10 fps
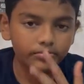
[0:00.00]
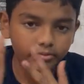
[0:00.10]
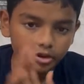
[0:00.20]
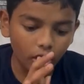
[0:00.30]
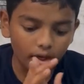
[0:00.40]

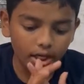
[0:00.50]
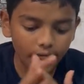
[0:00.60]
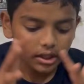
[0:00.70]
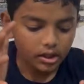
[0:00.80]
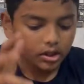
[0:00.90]
solid
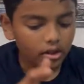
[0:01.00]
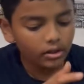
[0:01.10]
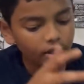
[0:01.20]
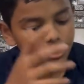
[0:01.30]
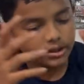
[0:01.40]

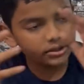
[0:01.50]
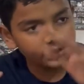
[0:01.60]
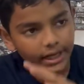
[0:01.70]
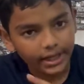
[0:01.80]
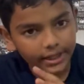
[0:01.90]

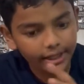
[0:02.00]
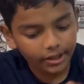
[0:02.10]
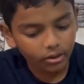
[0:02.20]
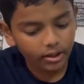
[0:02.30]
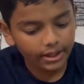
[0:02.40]
state
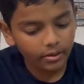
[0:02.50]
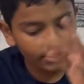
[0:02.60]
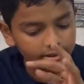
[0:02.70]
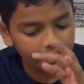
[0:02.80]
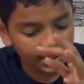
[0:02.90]
into
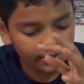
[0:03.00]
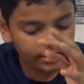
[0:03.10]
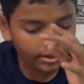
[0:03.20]
liquid state,